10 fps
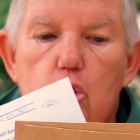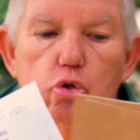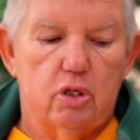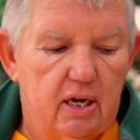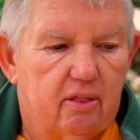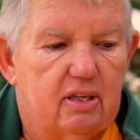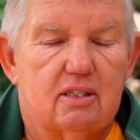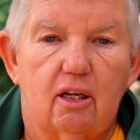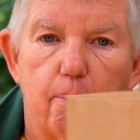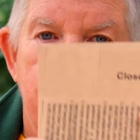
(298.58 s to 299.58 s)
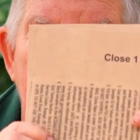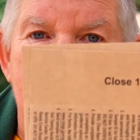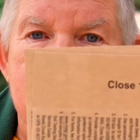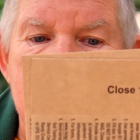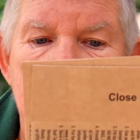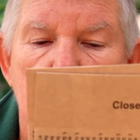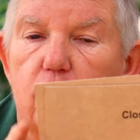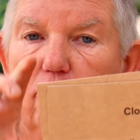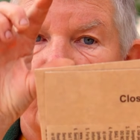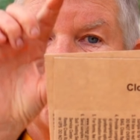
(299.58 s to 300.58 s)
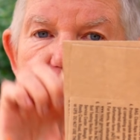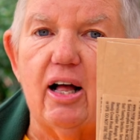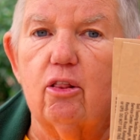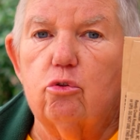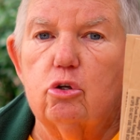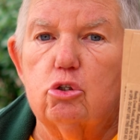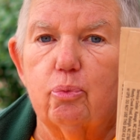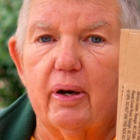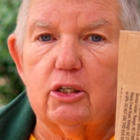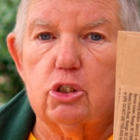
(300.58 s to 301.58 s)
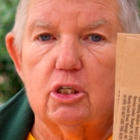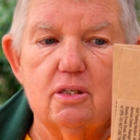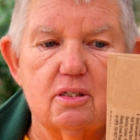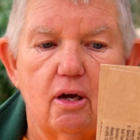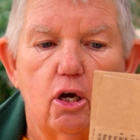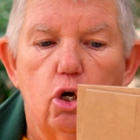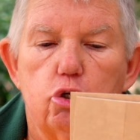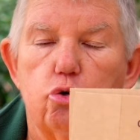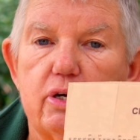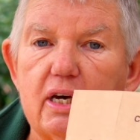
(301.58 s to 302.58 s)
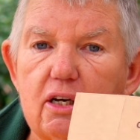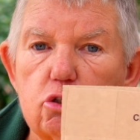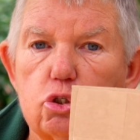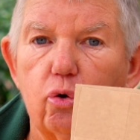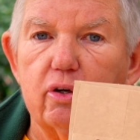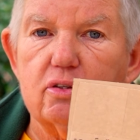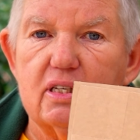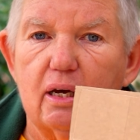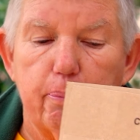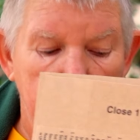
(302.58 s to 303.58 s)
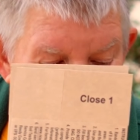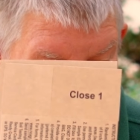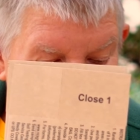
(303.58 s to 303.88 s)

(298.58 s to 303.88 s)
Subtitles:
You take these little boxes, you follow the directions, you get a soil sample,